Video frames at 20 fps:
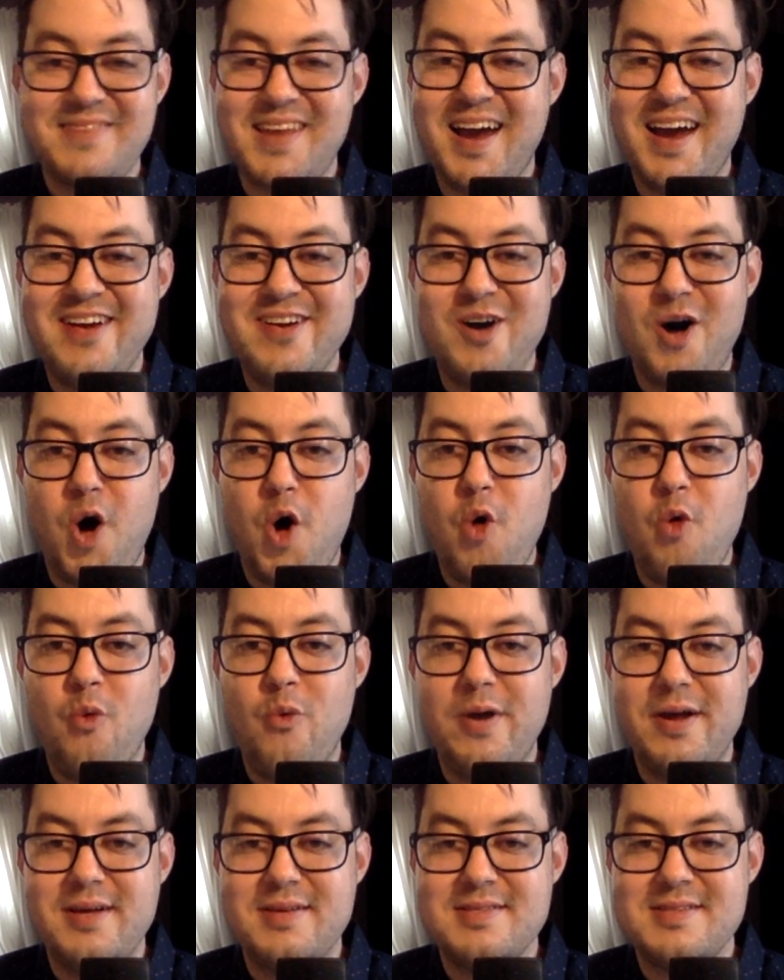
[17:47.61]
and
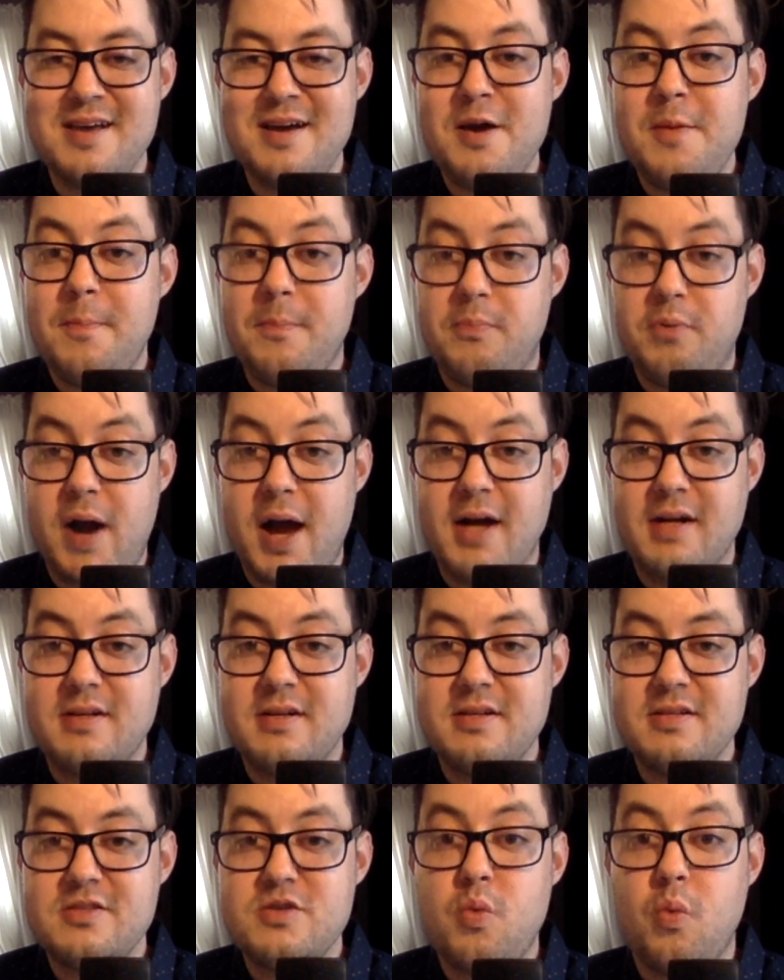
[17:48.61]
always
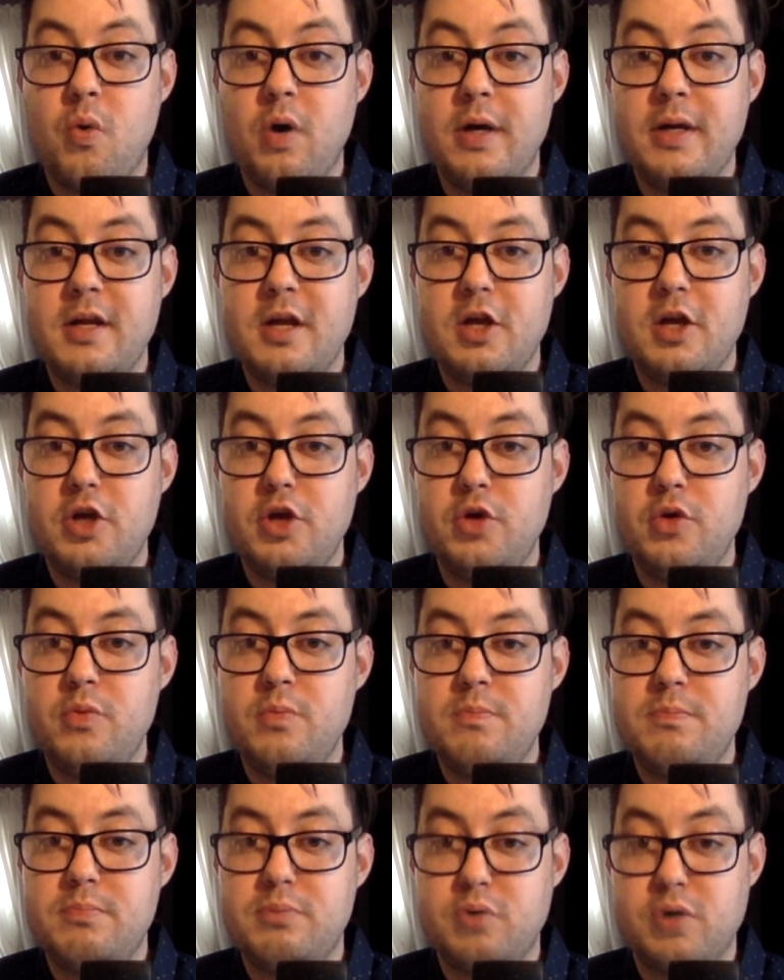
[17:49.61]
practice what you
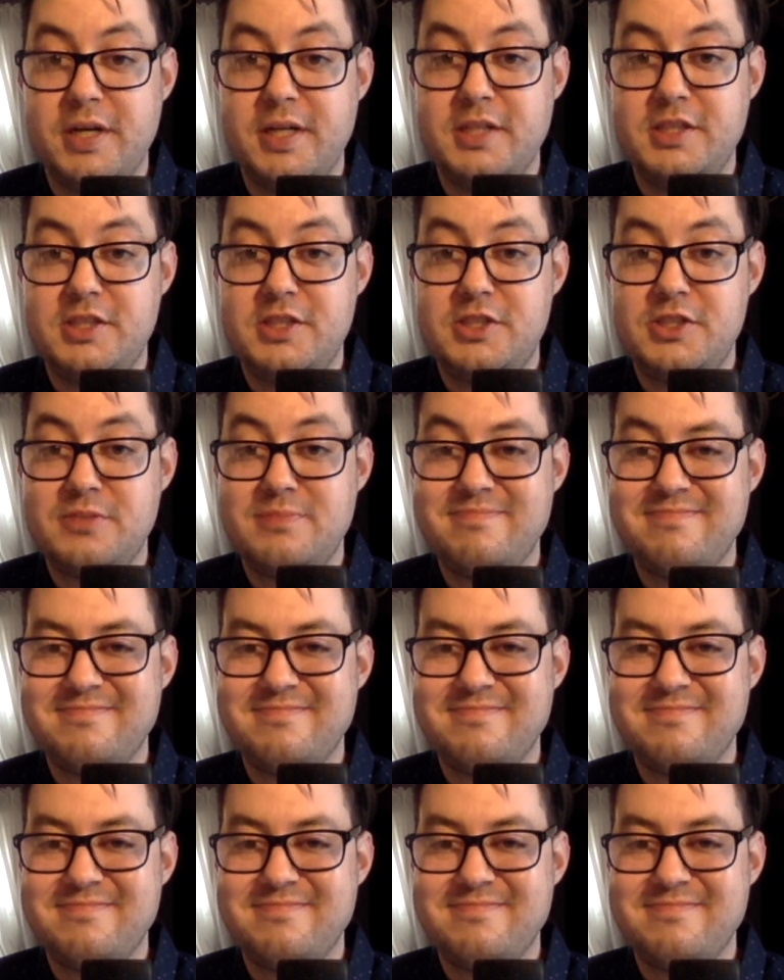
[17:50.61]
preach.